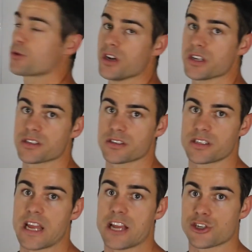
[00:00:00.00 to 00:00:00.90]
press,
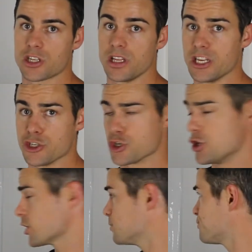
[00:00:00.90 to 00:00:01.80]
snatch, clean and
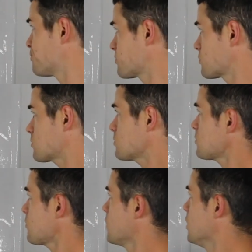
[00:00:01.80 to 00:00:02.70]
jerk.
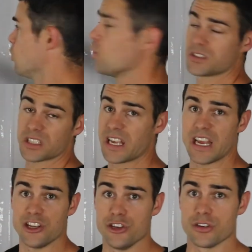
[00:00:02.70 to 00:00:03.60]
Once
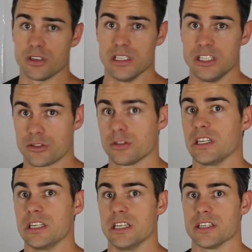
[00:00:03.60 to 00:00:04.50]
again, you could
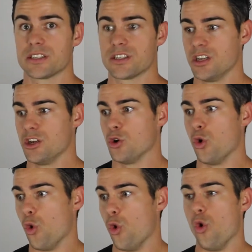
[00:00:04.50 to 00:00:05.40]
literally list
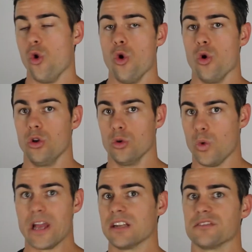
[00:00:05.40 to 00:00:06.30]
all
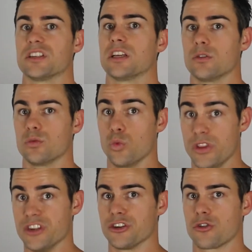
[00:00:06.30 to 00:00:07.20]
weightlifting
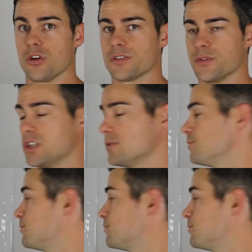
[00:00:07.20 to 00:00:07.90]
within CrossFit.